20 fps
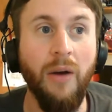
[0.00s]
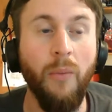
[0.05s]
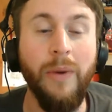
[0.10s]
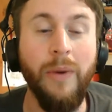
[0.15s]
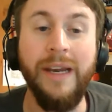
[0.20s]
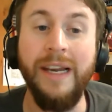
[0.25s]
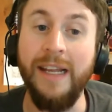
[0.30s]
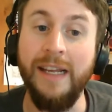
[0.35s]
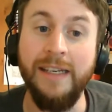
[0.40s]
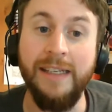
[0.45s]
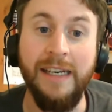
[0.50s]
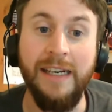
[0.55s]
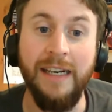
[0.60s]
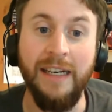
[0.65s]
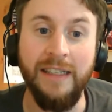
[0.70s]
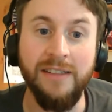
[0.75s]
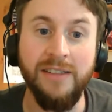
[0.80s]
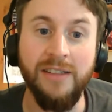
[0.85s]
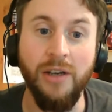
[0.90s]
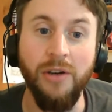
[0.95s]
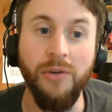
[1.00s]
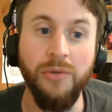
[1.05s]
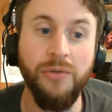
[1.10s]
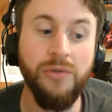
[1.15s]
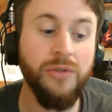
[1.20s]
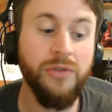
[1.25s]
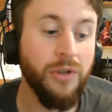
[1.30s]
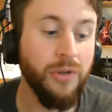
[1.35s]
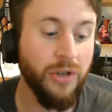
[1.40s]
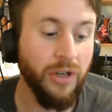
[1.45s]
wheeling and dealing. So
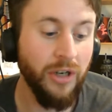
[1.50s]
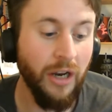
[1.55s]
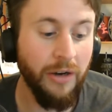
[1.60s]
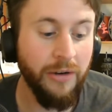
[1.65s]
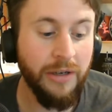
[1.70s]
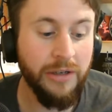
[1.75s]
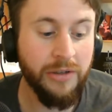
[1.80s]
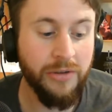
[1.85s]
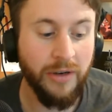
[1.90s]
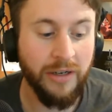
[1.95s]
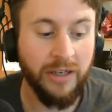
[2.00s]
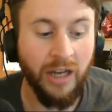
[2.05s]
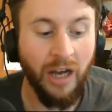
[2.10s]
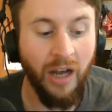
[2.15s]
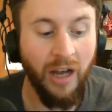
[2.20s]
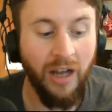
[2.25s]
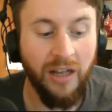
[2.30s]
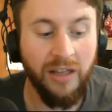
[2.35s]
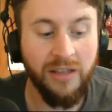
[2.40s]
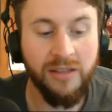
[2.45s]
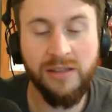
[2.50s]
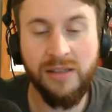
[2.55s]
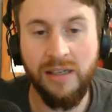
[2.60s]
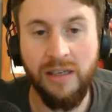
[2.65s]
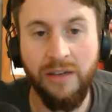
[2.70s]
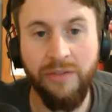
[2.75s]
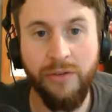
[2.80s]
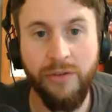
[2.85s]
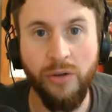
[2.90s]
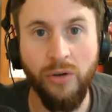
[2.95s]
you can only trade
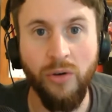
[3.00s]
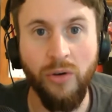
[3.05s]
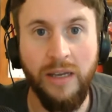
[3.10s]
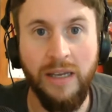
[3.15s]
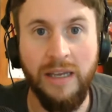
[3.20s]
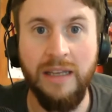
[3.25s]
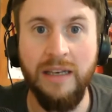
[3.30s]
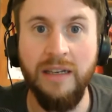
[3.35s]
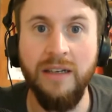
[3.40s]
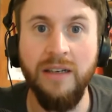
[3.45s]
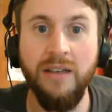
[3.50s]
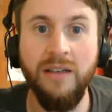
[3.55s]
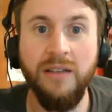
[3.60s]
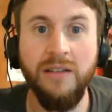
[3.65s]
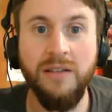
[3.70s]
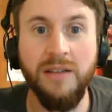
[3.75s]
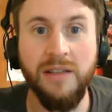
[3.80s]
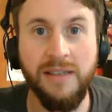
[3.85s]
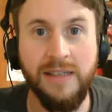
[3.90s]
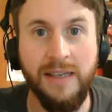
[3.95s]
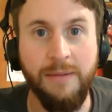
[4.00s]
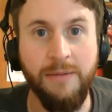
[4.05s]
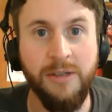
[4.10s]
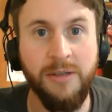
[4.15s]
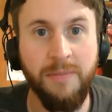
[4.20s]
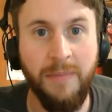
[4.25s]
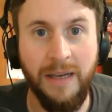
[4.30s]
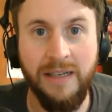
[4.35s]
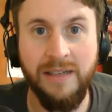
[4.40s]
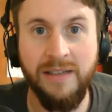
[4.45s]
cards if you're in the same
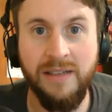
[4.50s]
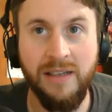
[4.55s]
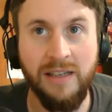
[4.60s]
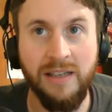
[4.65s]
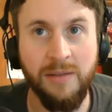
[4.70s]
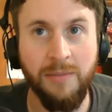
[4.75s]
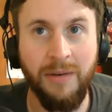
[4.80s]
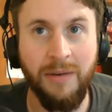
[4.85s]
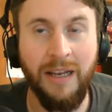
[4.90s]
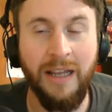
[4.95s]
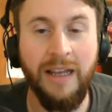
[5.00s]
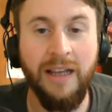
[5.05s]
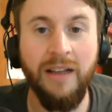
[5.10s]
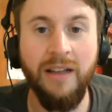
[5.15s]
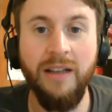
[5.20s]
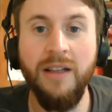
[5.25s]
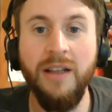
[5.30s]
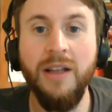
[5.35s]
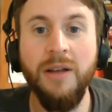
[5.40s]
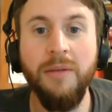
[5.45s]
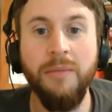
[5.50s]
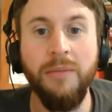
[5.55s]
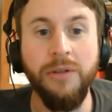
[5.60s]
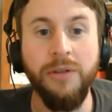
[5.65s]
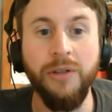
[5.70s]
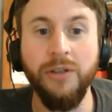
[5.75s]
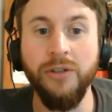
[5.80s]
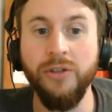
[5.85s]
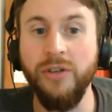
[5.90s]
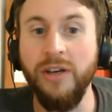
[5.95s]
space as a player,
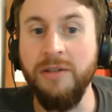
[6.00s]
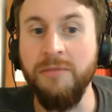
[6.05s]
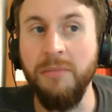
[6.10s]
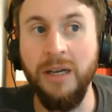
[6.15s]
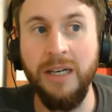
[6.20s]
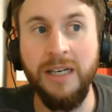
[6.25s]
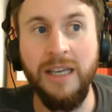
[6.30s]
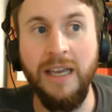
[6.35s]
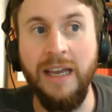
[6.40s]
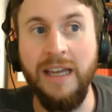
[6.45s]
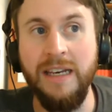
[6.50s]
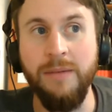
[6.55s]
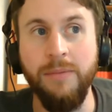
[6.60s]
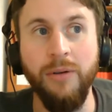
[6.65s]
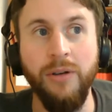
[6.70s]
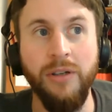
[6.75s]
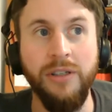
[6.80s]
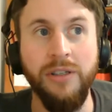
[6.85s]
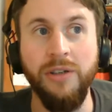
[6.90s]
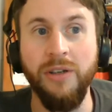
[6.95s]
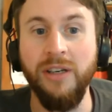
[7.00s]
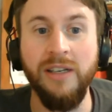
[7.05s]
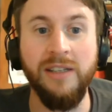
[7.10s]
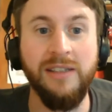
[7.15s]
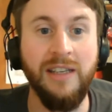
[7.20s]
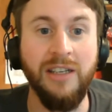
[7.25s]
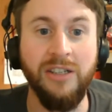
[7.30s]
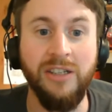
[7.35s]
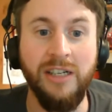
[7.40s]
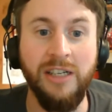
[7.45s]
but you can trade money at any point. You can
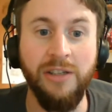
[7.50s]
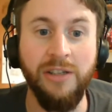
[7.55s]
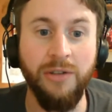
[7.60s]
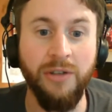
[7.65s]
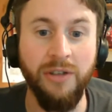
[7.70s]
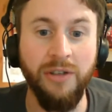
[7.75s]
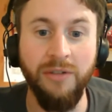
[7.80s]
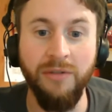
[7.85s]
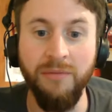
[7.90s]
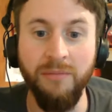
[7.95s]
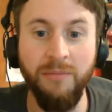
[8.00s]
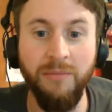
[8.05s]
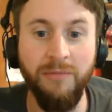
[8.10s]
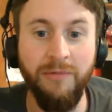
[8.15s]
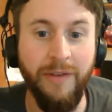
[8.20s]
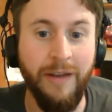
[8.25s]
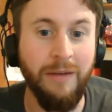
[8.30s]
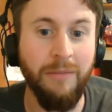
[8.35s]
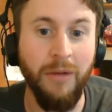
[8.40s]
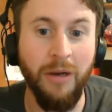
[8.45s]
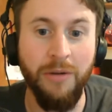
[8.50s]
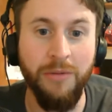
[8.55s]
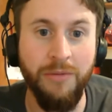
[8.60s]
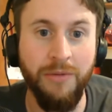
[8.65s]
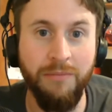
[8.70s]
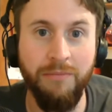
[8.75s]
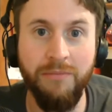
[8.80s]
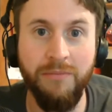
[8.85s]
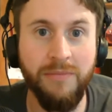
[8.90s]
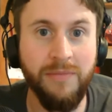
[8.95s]

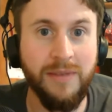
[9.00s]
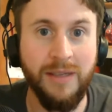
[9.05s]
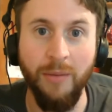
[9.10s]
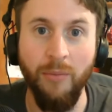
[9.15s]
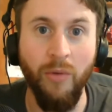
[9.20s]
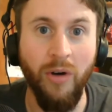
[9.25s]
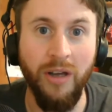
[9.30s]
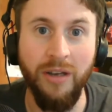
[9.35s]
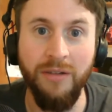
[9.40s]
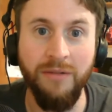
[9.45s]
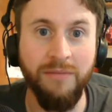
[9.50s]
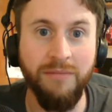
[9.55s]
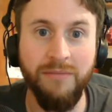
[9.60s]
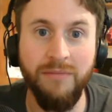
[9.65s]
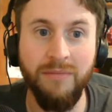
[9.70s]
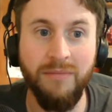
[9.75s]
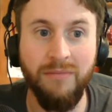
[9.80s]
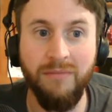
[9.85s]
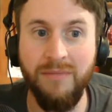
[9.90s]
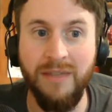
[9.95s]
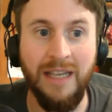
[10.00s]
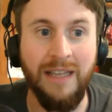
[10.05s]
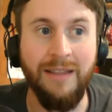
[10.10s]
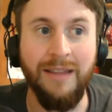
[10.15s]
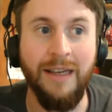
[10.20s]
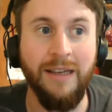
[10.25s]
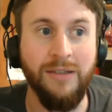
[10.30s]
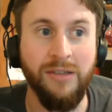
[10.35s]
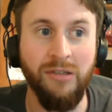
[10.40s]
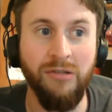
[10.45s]
Venmo someone
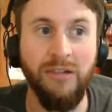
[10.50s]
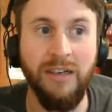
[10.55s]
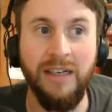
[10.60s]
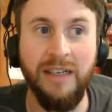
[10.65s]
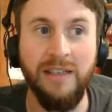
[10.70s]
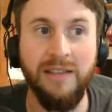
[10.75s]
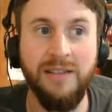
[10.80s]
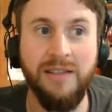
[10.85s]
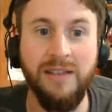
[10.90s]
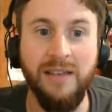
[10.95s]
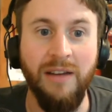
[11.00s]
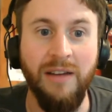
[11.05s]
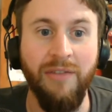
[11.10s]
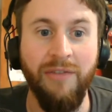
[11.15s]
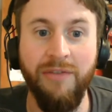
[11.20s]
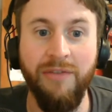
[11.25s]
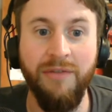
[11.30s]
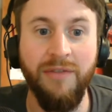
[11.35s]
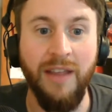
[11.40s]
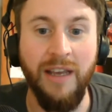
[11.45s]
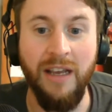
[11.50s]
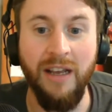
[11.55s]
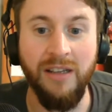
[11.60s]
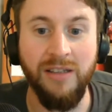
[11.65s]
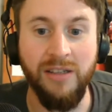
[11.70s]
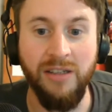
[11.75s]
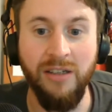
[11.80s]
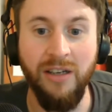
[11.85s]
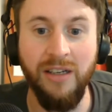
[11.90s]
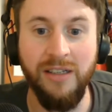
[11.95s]
10,000 credits if they
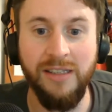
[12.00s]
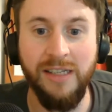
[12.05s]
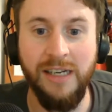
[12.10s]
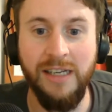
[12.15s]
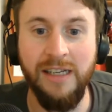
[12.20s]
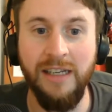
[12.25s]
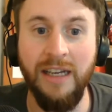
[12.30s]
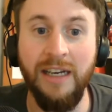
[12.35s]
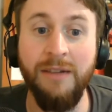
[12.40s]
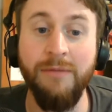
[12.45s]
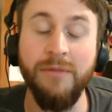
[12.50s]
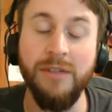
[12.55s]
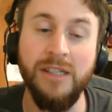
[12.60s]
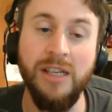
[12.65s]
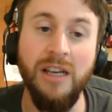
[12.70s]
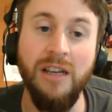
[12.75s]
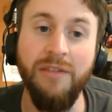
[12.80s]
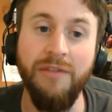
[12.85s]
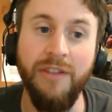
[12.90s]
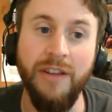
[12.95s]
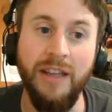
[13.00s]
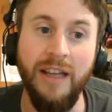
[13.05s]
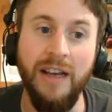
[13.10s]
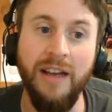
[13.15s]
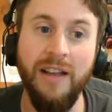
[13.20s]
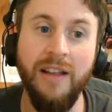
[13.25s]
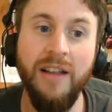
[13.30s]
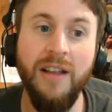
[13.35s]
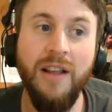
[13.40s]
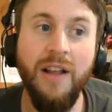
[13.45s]
ask you nicely, and in return for
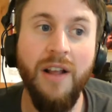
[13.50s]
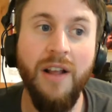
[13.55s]
that,